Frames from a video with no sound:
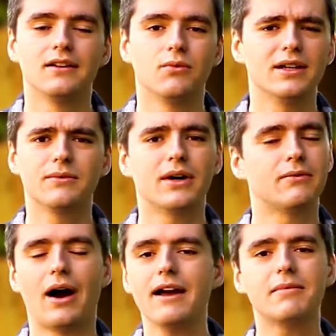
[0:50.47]

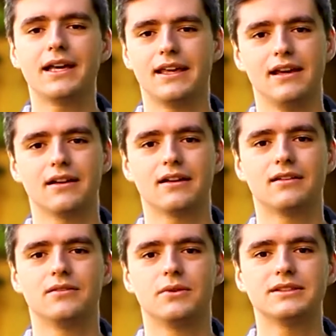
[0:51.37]
Why am I
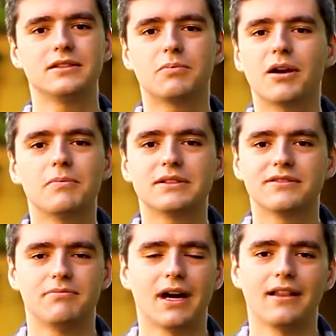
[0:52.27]
here? What's the purpose
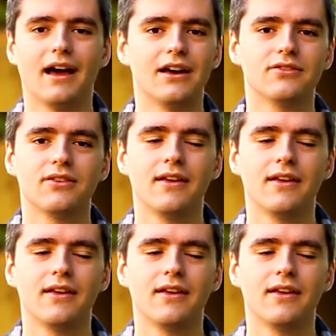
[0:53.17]
of my life?